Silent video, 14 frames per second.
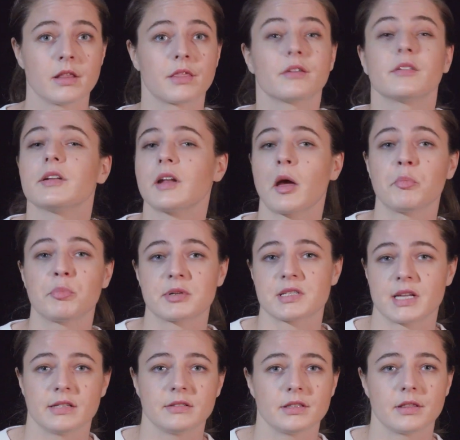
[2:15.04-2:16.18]

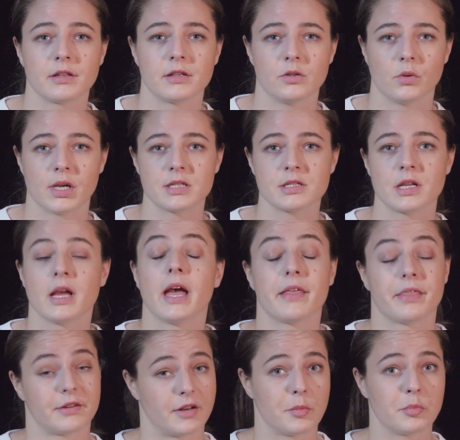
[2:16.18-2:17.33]
39% in the US,
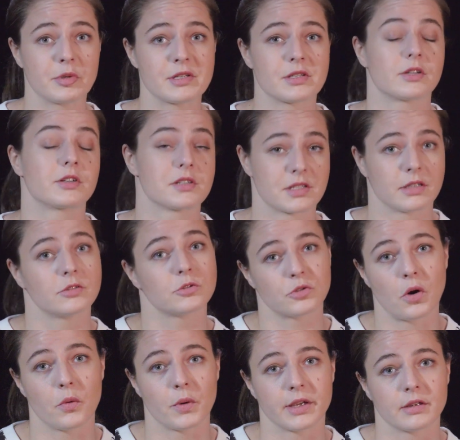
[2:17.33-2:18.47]
and the numbers are still
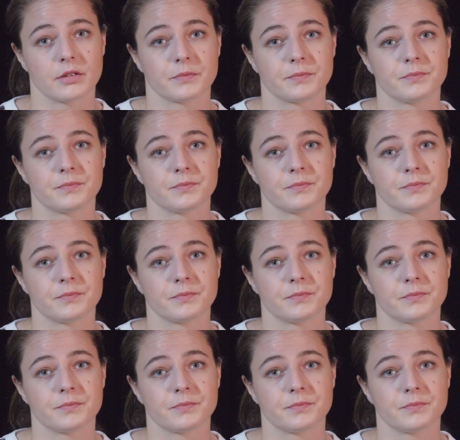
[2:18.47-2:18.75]
growing.